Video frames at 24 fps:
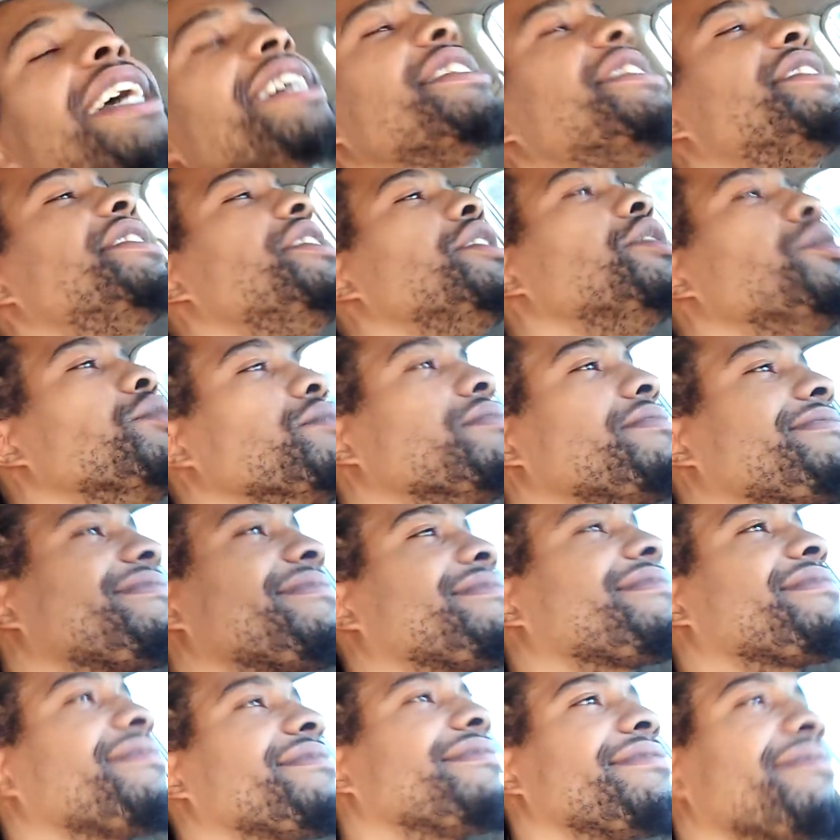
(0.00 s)
that's you.
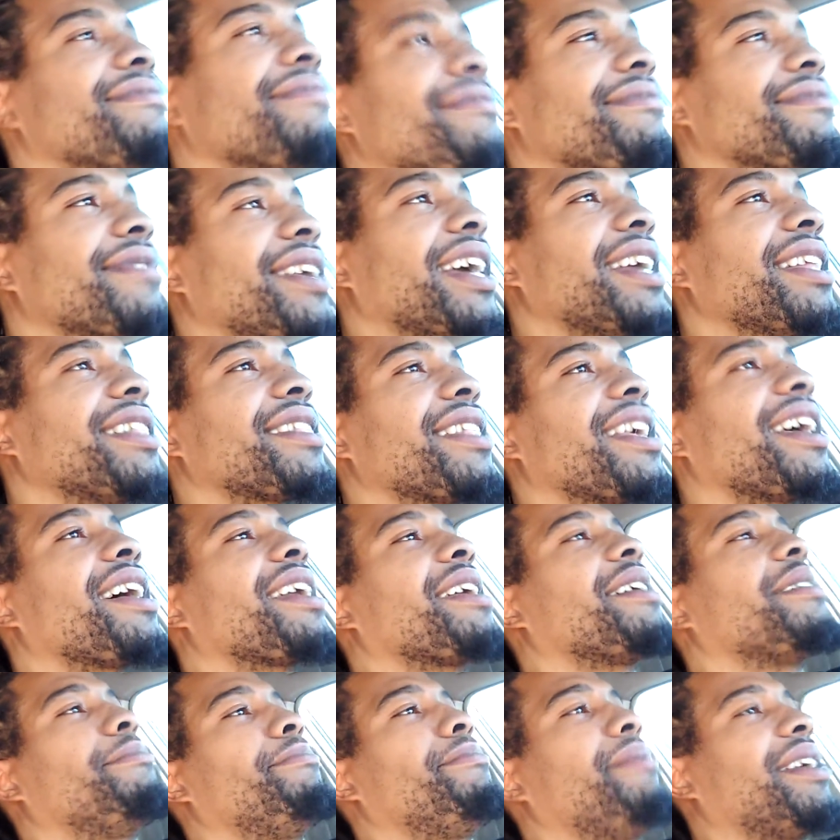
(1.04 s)
Ain't
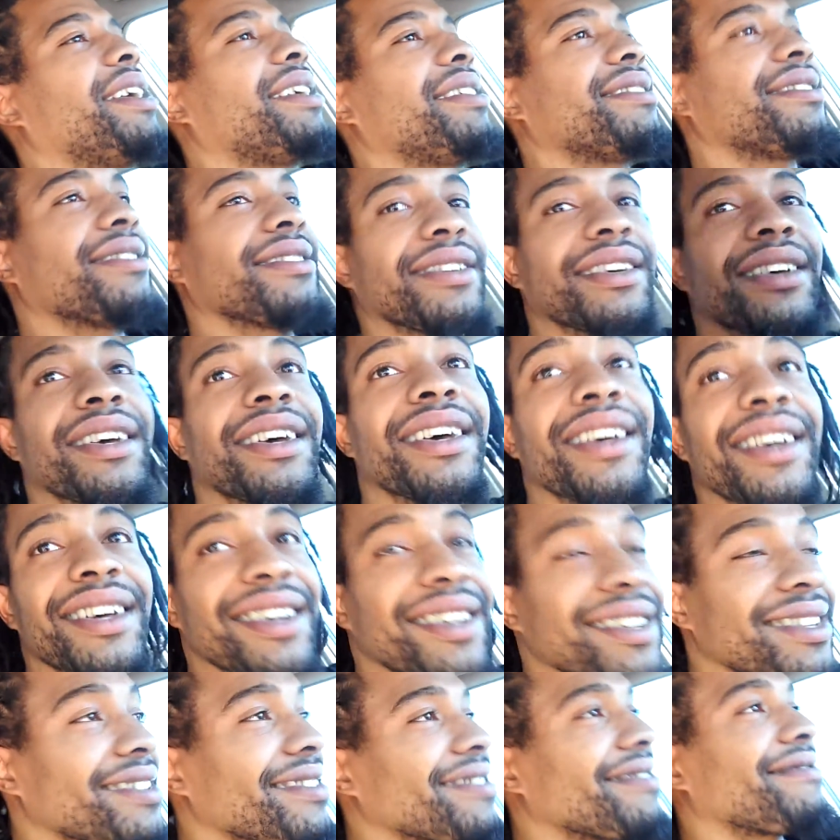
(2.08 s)
that a
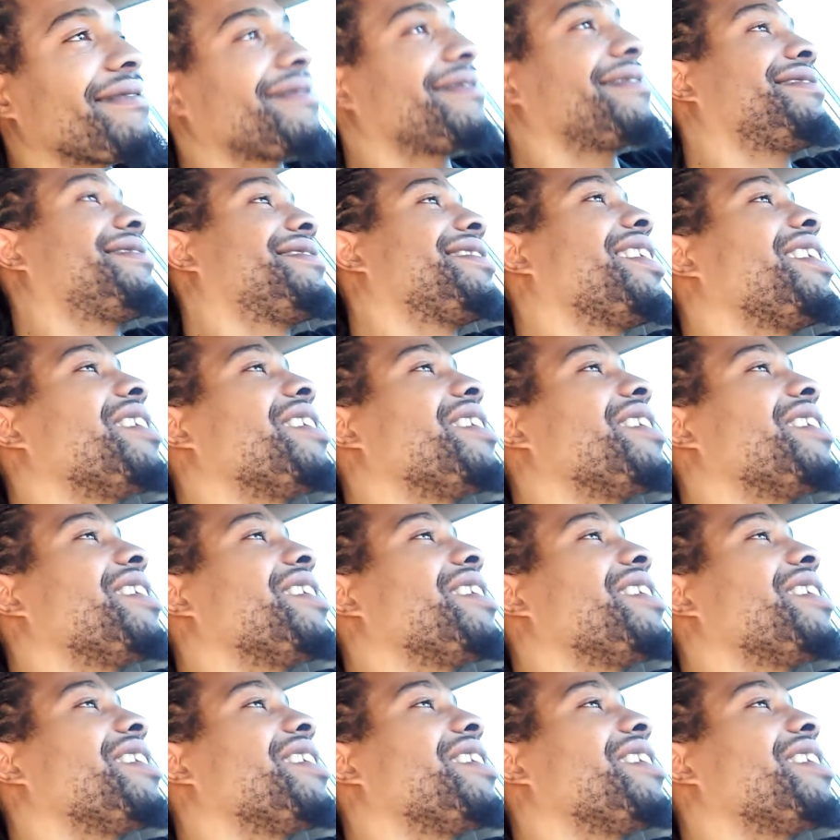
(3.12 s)
bitch?